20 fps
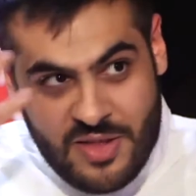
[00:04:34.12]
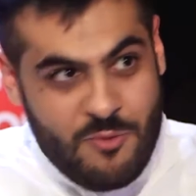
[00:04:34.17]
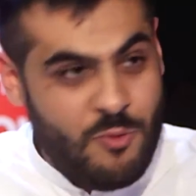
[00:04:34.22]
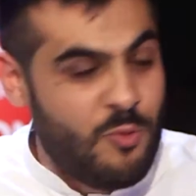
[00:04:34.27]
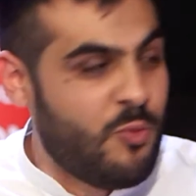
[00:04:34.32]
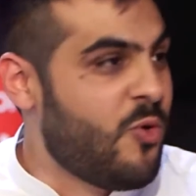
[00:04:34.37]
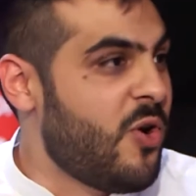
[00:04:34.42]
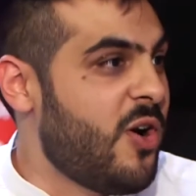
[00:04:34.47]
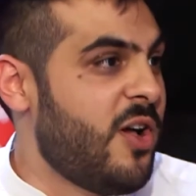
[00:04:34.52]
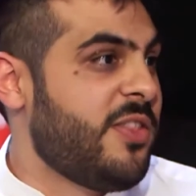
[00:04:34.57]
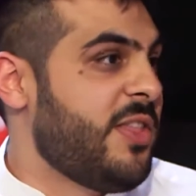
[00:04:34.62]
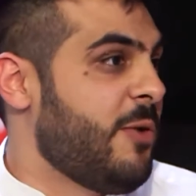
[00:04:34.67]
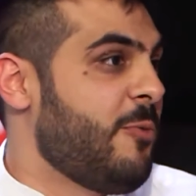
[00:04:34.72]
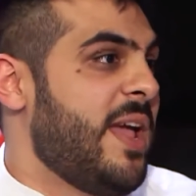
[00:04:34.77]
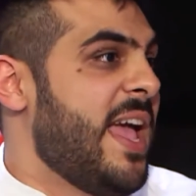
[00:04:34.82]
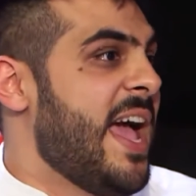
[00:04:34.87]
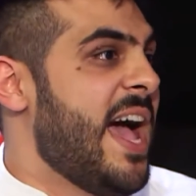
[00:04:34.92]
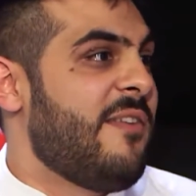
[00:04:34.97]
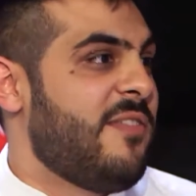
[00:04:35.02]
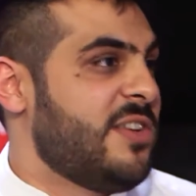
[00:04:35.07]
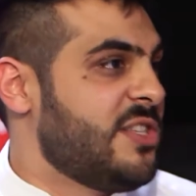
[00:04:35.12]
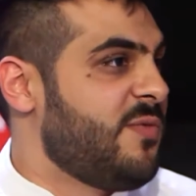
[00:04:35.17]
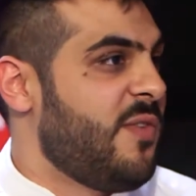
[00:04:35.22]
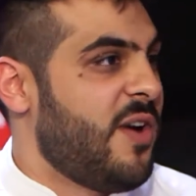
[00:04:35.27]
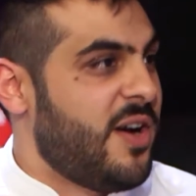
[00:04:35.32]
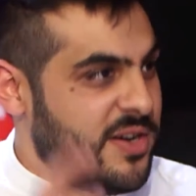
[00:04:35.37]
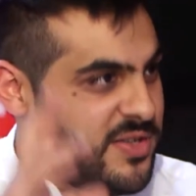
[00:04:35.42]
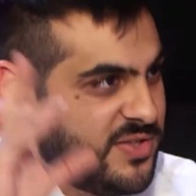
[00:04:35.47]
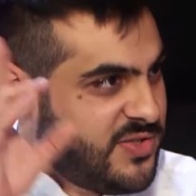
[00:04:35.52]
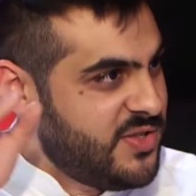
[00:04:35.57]
world that we have as
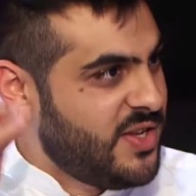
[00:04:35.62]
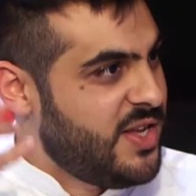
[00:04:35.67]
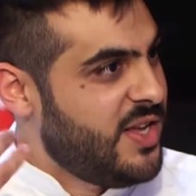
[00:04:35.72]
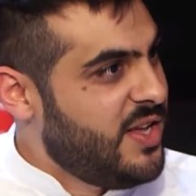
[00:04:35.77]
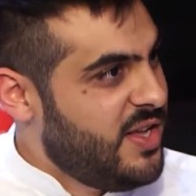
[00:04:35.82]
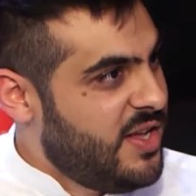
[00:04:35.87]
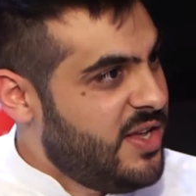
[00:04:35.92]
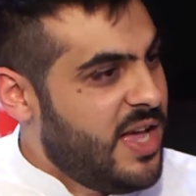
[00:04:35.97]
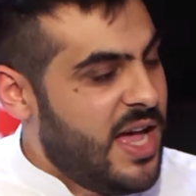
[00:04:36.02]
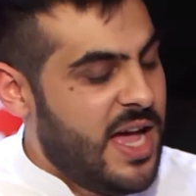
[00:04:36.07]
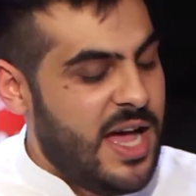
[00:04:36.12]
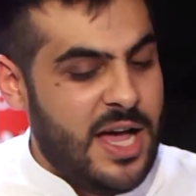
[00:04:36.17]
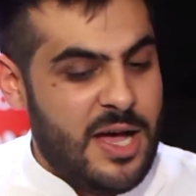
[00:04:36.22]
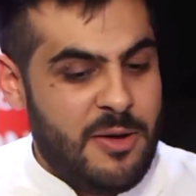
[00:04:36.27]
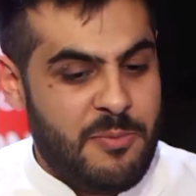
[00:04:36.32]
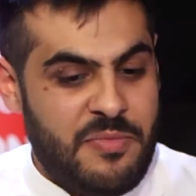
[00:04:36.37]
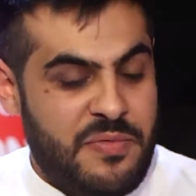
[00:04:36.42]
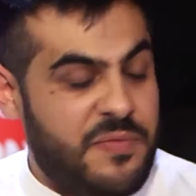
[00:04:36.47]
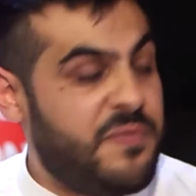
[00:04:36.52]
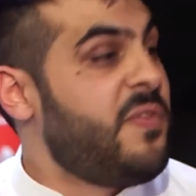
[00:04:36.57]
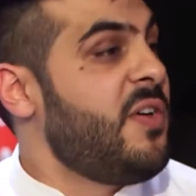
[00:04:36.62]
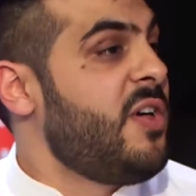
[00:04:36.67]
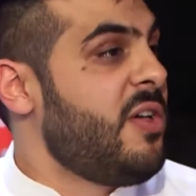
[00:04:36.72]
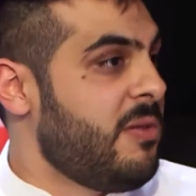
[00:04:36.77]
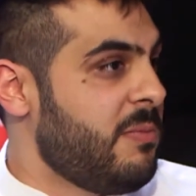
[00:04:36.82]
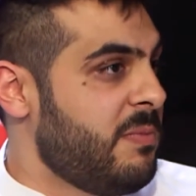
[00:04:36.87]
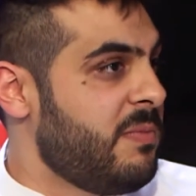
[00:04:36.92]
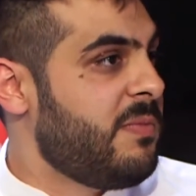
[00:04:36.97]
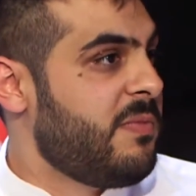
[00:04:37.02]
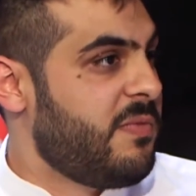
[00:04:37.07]
far as
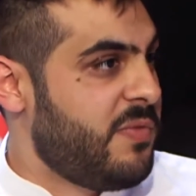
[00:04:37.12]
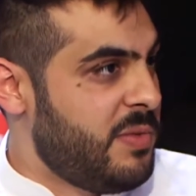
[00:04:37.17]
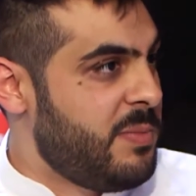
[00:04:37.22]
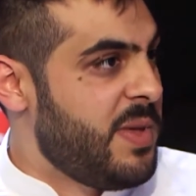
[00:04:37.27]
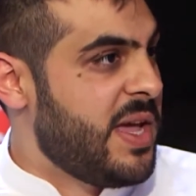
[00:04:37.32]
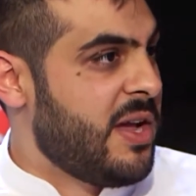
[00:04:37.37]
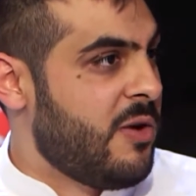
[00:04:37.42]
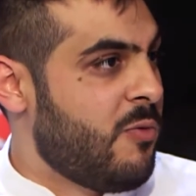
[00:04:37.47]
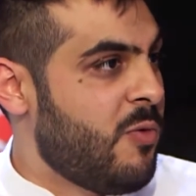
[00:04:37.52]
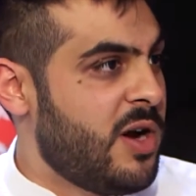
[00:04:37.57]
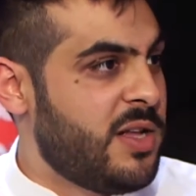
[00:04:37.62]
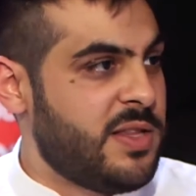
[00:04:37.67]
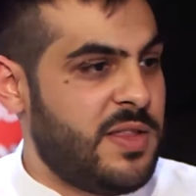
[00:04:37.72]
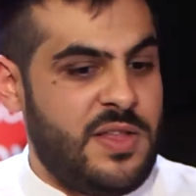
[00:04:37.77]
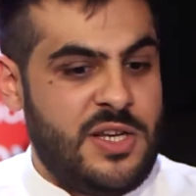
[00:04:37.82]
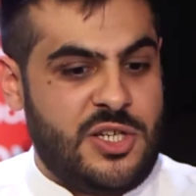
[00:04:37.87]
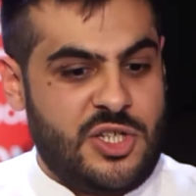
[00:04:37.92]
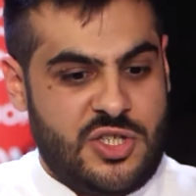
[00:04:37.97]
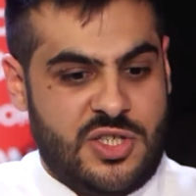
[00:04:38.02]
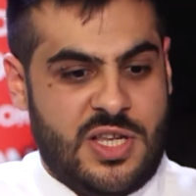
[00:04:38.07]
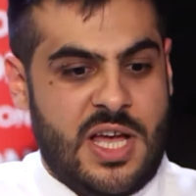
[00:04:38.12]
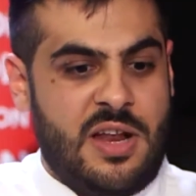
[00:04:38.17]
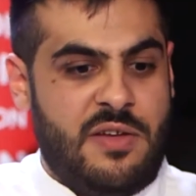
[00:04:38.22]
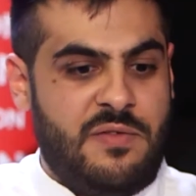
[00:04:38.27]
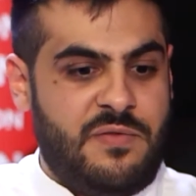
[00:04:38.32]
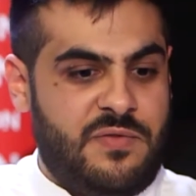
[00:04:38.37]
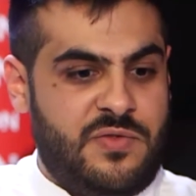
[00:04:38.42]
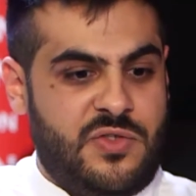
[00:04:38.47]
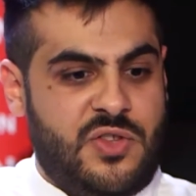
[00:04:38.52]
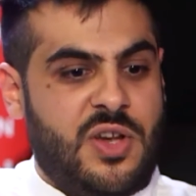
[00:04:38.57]
filmmaking world, and they just kind
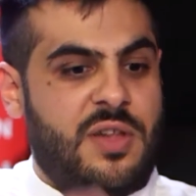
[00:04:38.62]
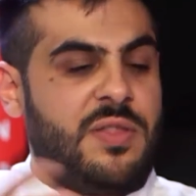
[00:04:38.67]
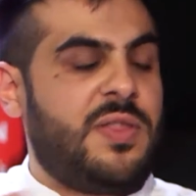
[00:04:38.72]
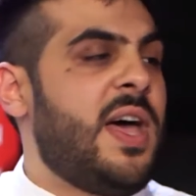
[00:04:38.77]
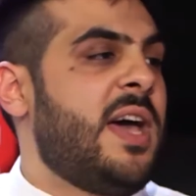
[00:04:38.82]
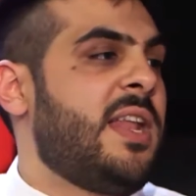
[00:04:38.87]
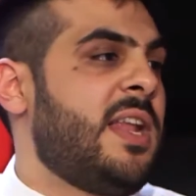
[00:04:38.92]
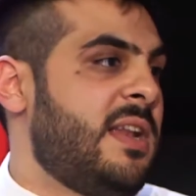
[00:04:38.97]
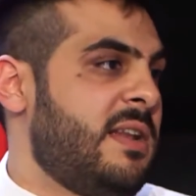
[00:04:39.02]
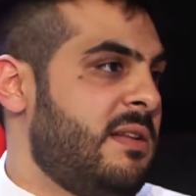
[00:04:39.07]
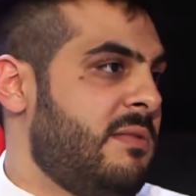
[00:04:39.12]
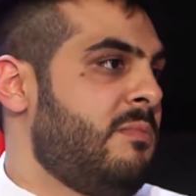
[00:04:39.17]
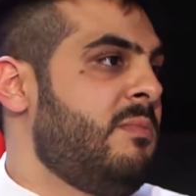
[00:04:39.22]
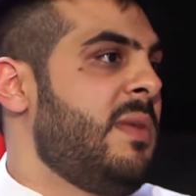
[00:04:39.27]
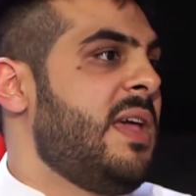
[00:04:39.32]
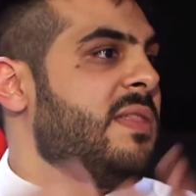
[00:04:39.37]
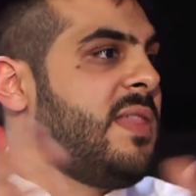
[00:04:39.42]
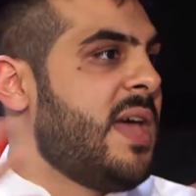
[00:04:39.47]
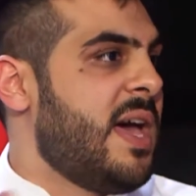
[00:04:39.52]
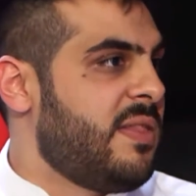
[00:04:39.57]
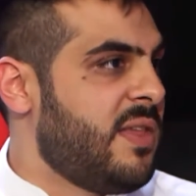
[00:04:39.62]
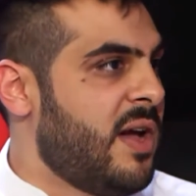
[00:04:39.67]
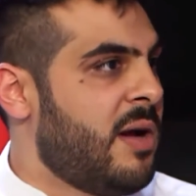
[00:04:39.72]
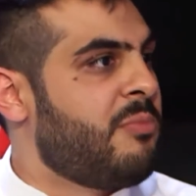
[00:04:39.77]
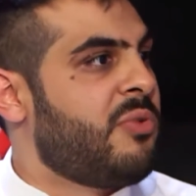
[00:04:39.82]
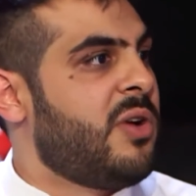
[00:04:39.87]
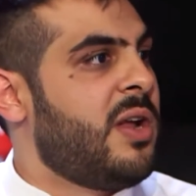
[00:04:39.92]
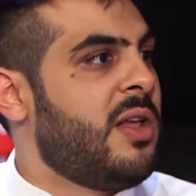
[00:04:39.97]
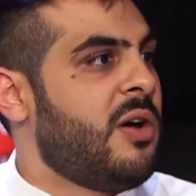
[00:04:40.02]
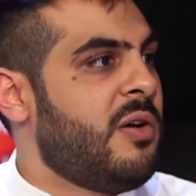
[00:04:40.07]
of took that and made that the
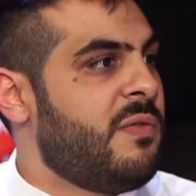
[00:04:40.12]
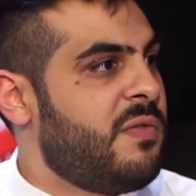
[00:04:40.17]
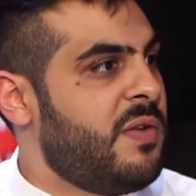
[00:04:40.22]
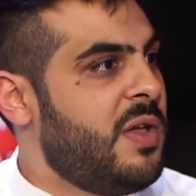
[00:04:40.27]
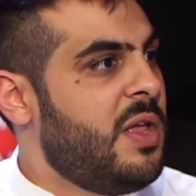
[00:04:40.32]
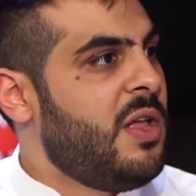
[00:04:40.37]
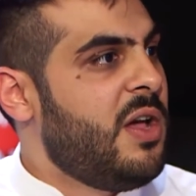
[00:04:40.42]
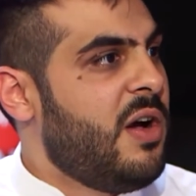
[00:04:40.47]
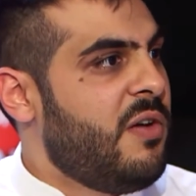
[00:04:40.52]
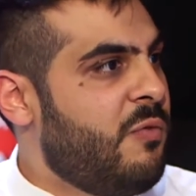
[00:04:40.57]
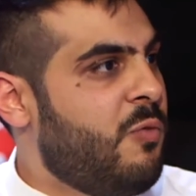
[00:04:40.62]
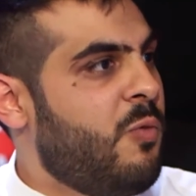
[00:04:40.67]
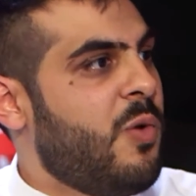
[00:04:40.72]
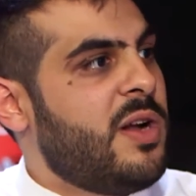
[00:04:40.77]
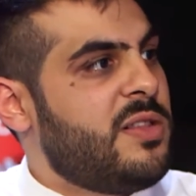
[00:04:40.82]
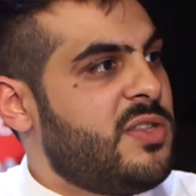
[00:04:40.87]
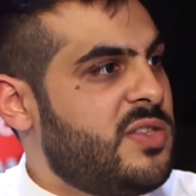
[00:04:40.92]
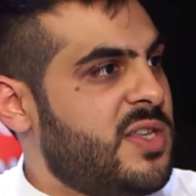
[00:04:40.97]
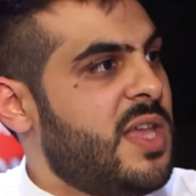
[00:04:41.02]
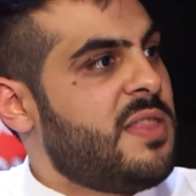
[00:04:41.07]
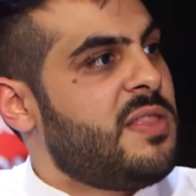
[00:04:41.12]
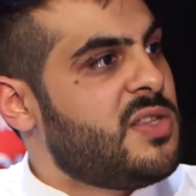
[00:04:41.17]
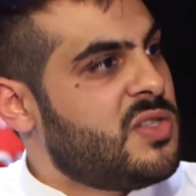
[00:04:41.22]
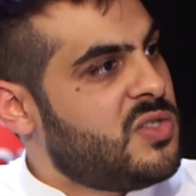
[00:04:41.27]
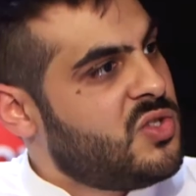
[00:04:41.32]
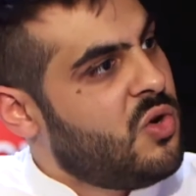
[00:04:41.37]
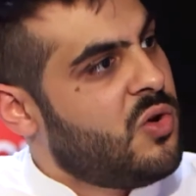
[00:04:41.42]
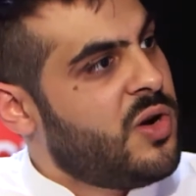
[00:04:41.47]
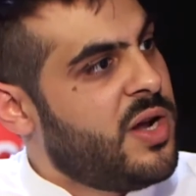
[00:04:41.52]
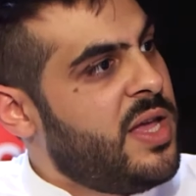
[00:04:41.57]
umbrella of where to set the
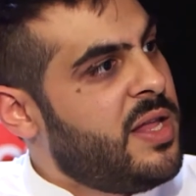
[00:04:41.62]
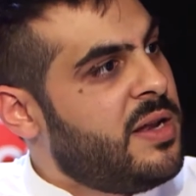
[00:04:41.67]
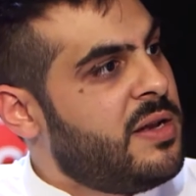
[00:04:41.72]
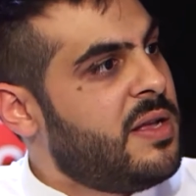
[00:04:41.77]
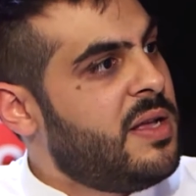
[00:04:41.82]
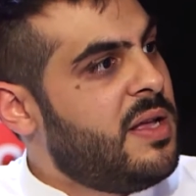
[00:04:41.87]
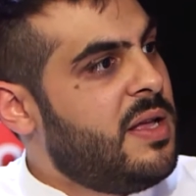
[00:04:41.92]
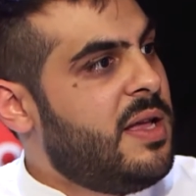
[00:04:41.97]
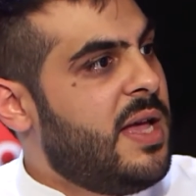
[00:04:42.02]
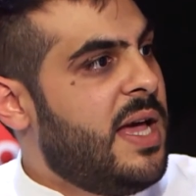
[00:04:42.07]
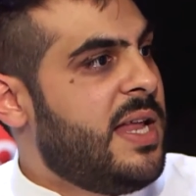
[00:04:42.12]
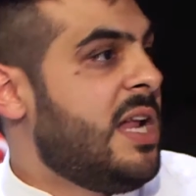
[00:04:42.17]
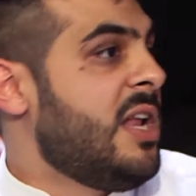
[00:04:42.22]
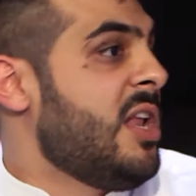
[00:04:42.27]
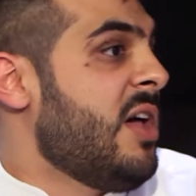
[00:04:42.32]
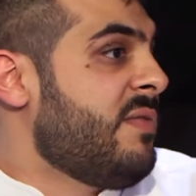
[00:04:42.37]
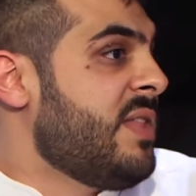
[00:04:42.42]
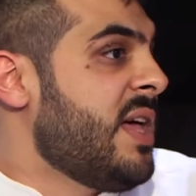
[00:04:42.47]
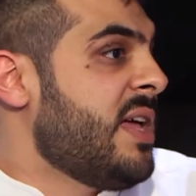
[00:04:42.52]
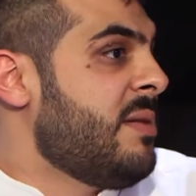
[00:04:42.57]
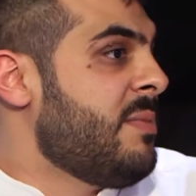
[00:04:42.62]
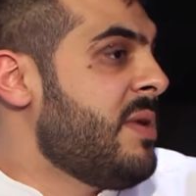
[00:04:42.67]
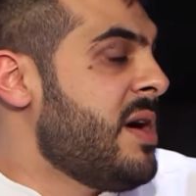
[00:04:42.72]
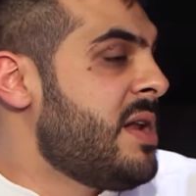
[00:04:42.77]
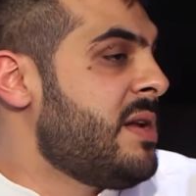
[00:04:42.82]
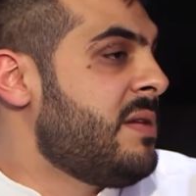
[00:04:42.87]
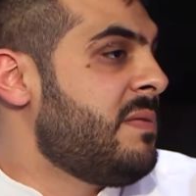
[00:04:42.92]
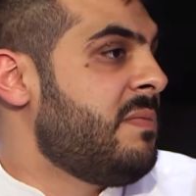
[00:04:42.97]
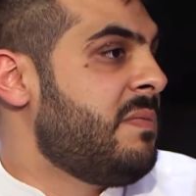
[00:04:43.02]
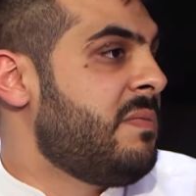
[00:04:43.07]
story in, and I love that
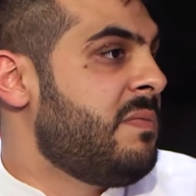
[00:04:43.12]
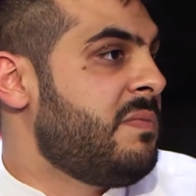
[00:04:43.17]
about it.